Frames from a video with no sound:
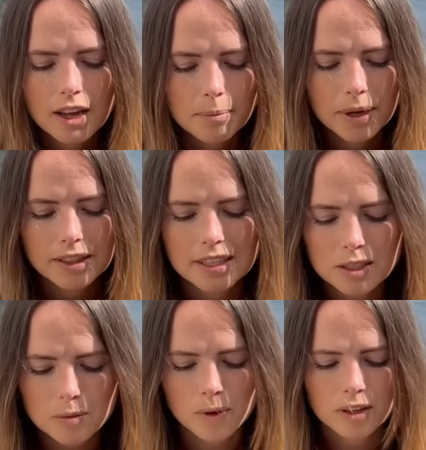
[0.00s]
But
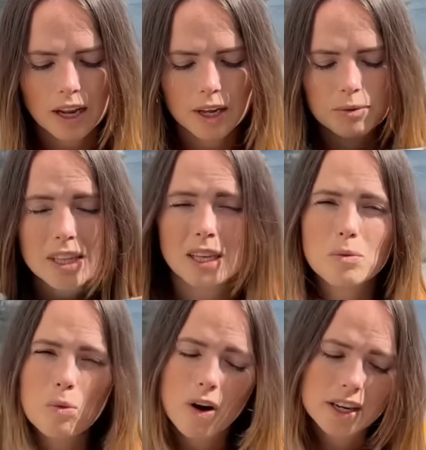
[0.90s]
this one I really
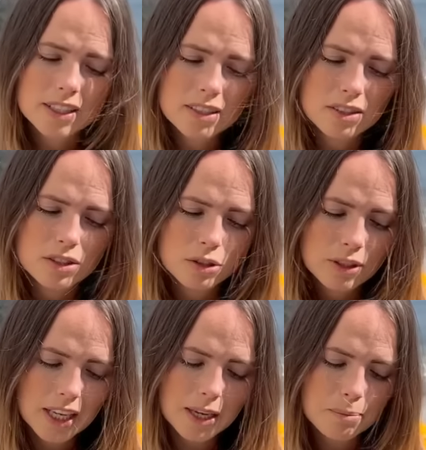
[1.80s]
wanted to
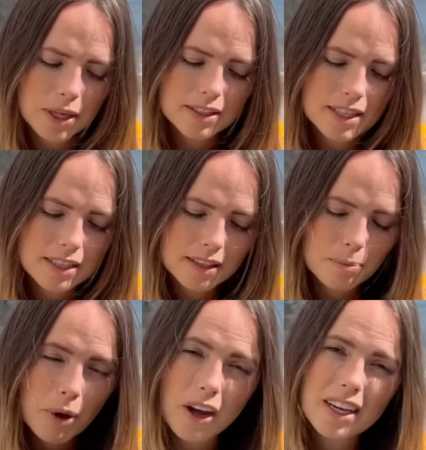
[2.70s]
keep because the
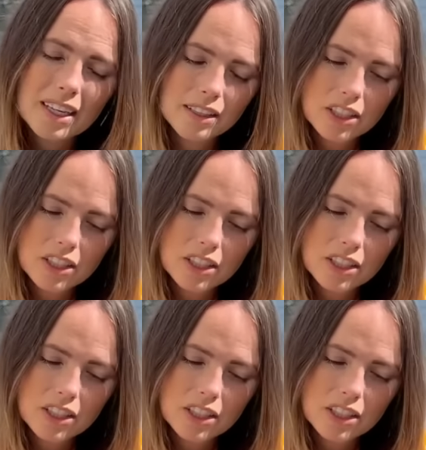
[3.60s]
body